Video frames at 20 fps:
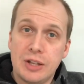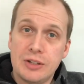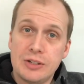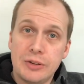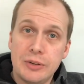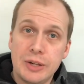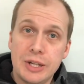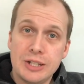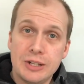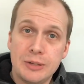
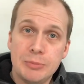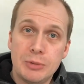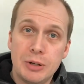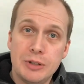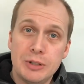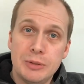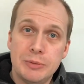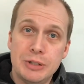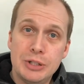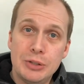So yes, I'm
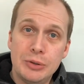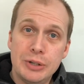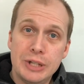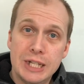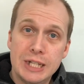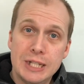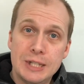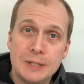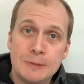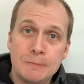going to enjoy
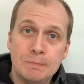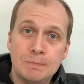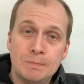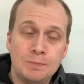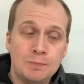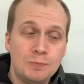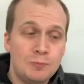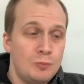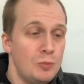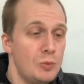this.
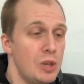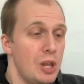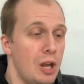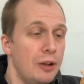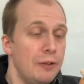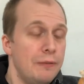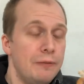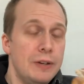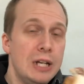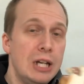
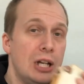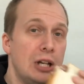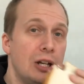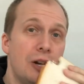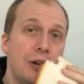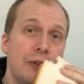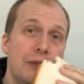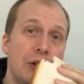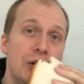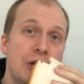I feel
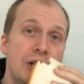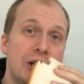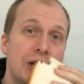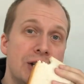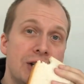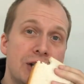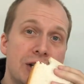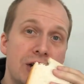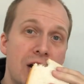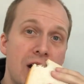like I've earned
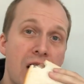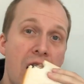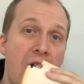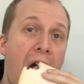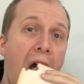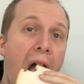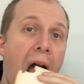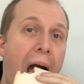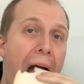it today.